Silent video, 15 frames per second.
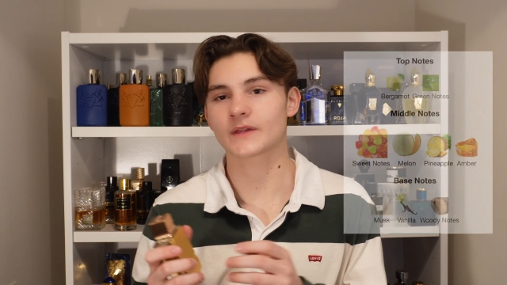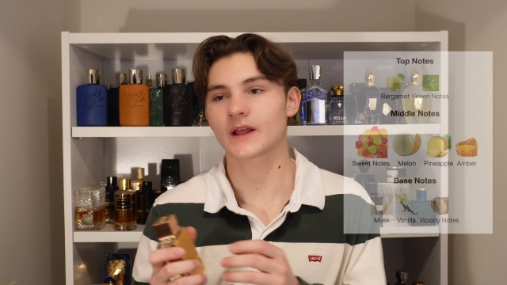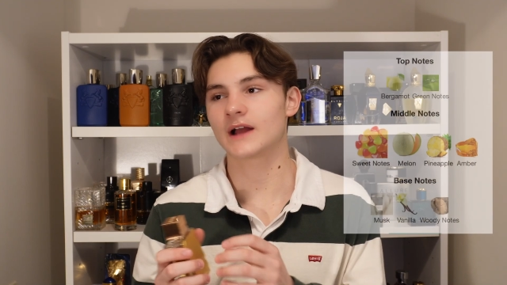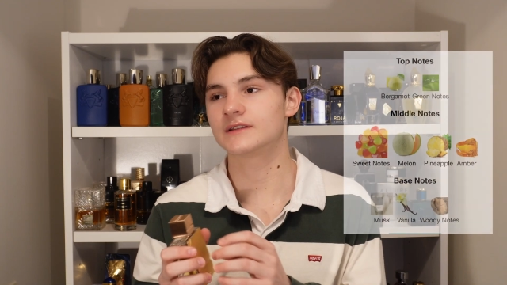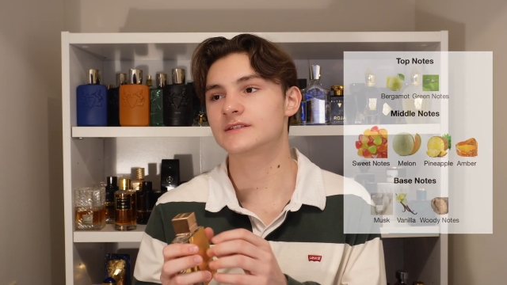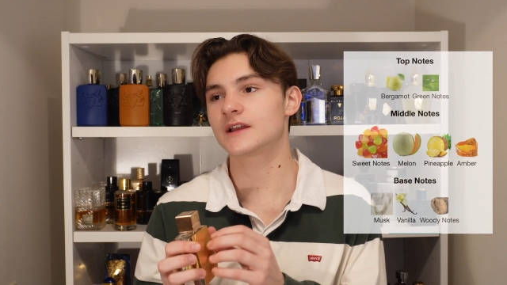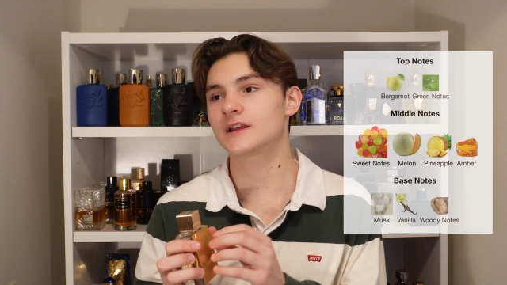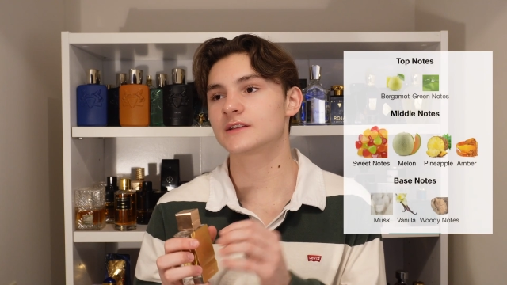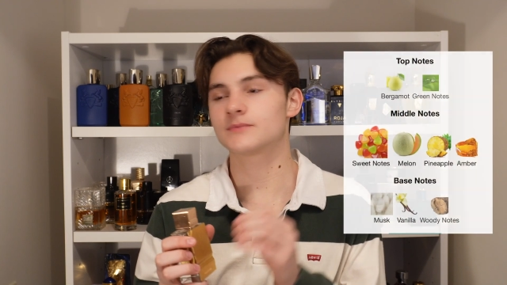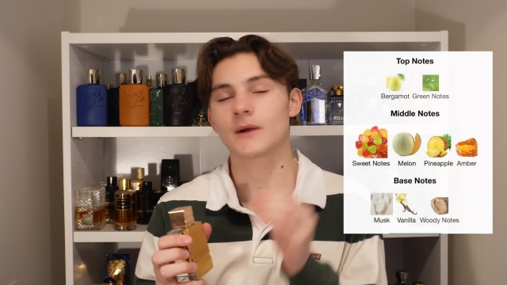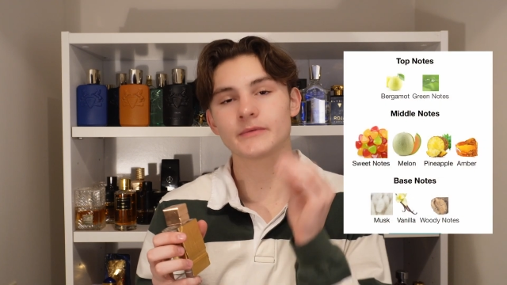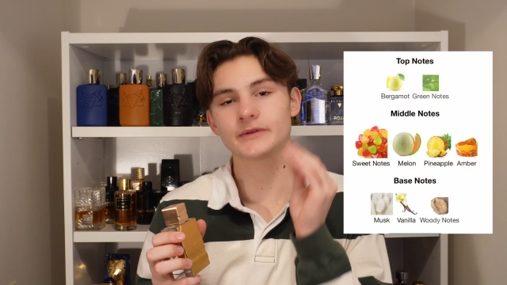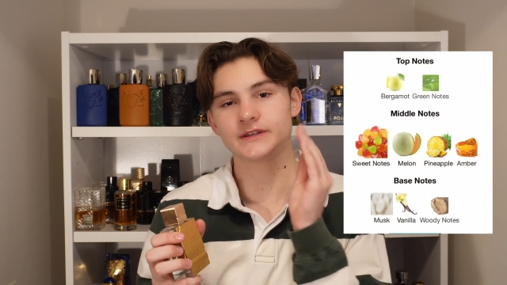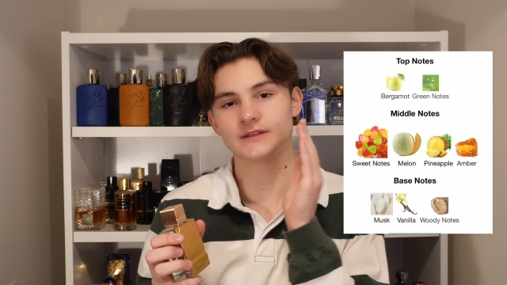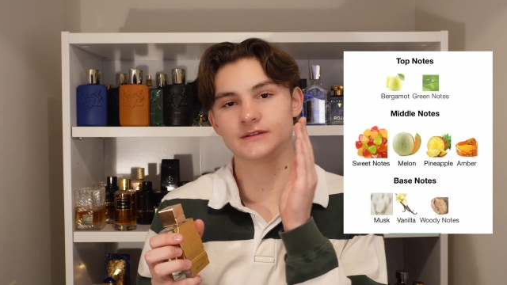I'd say it's
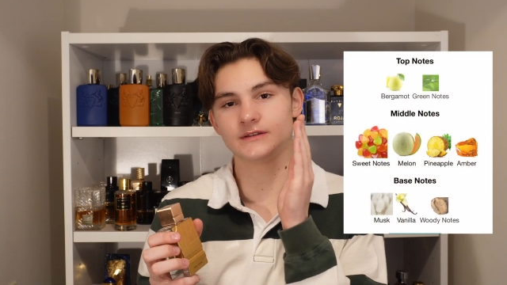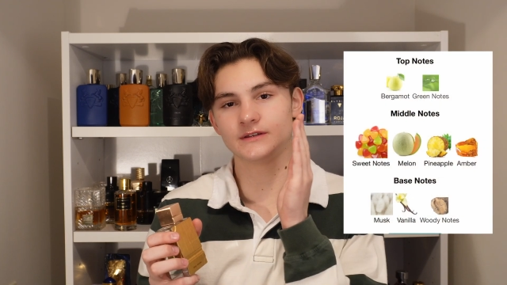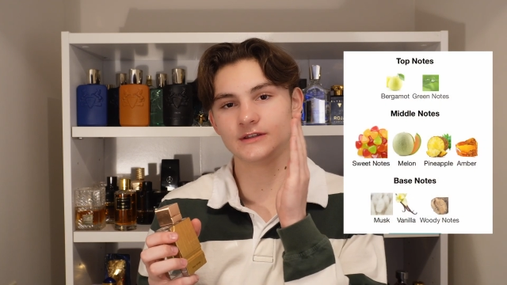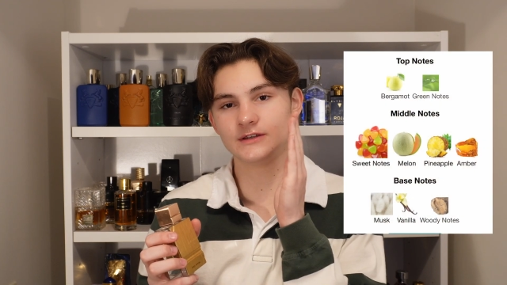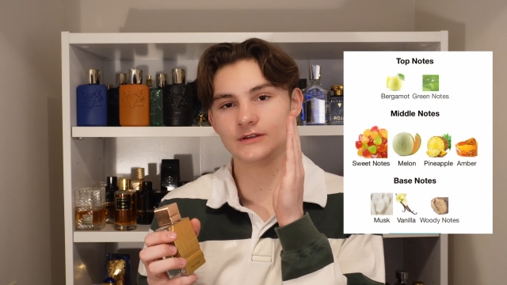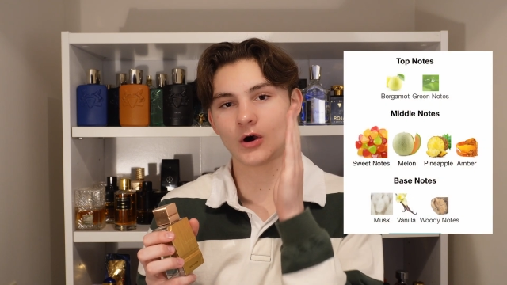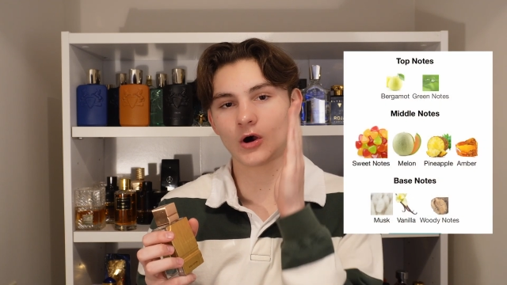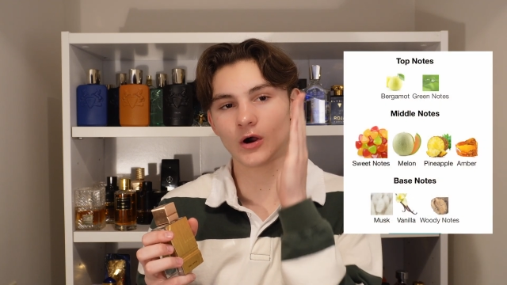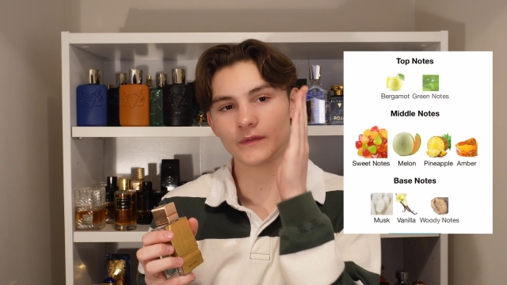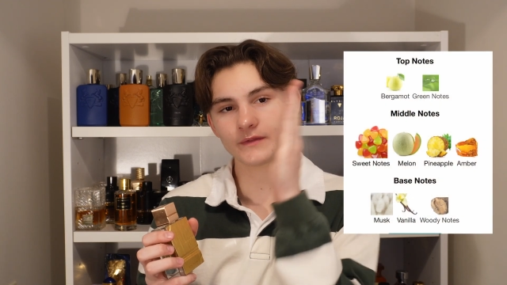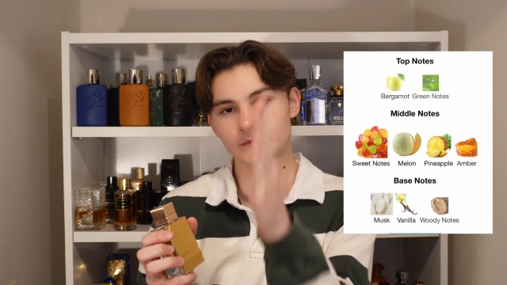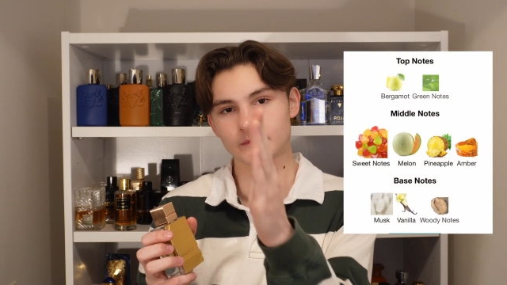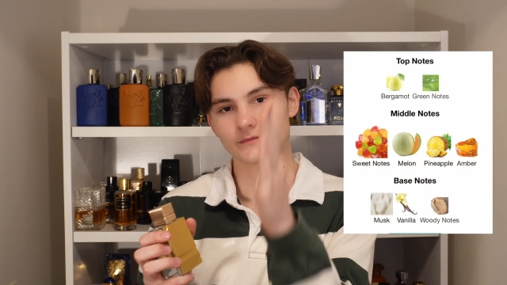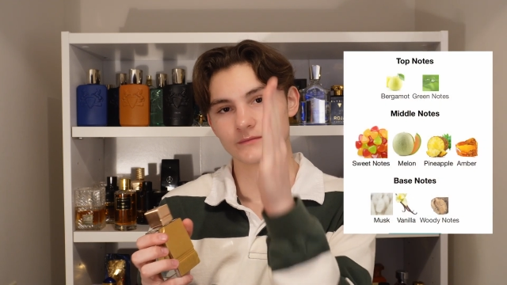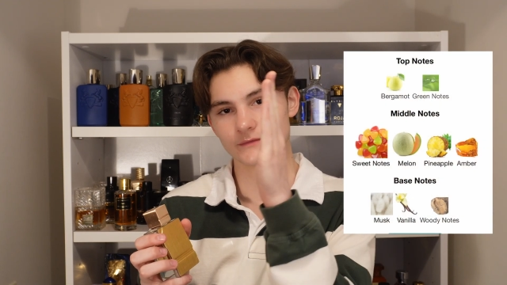probably on
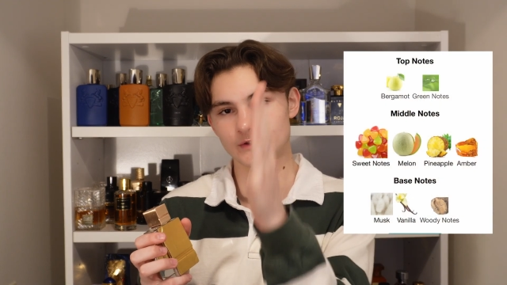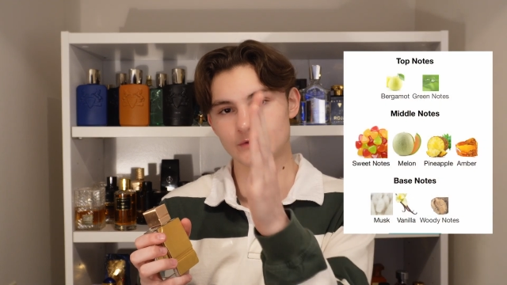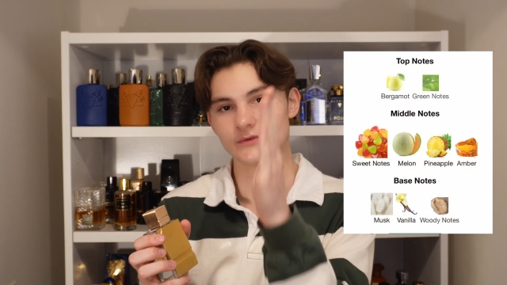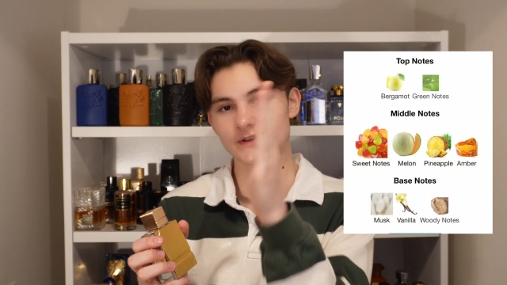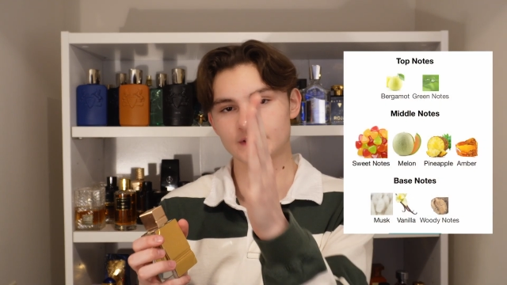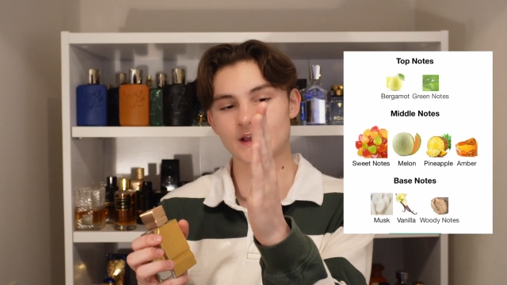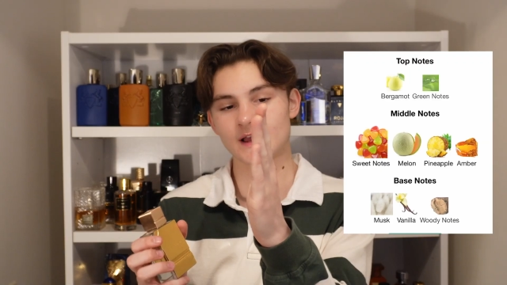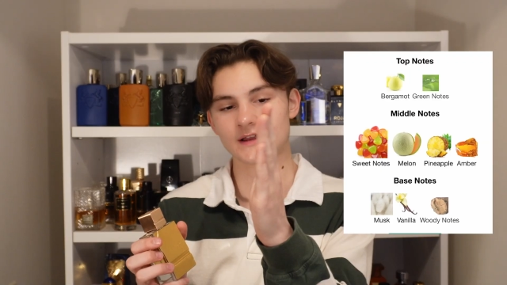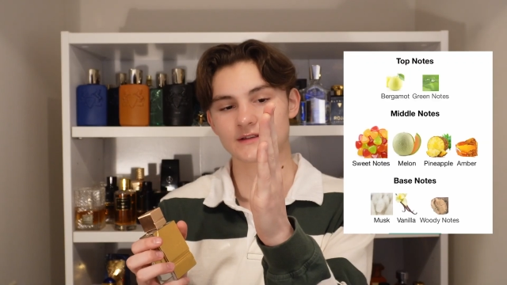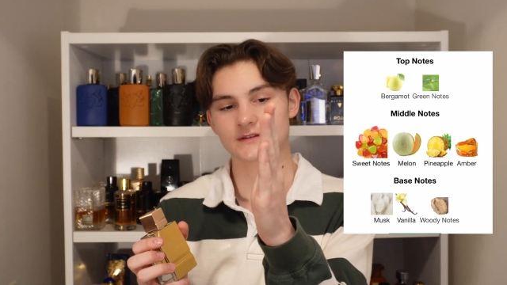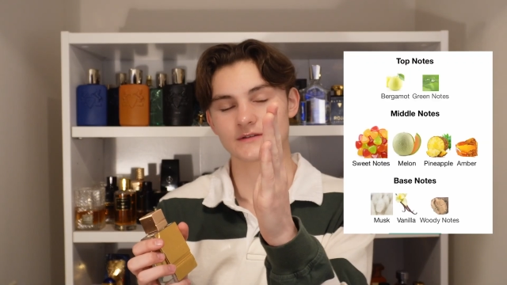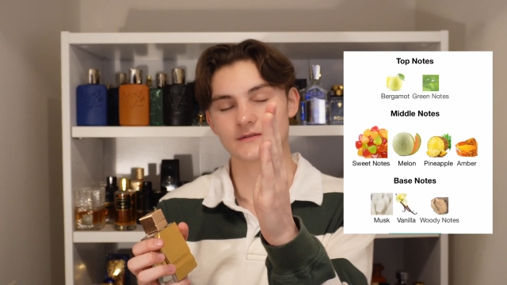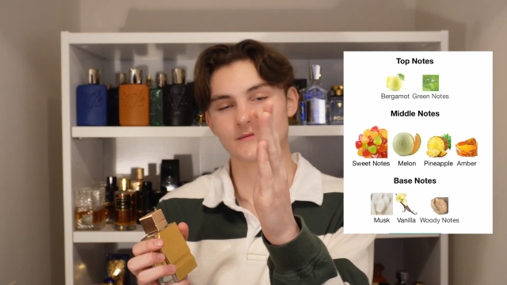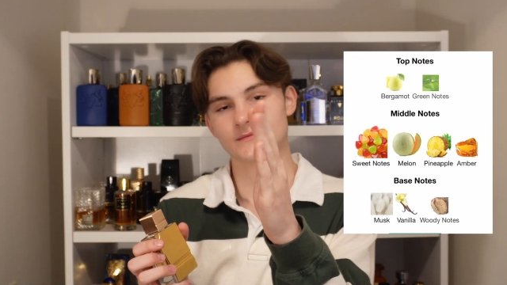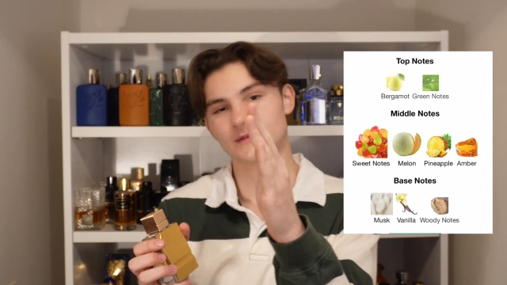the unisex,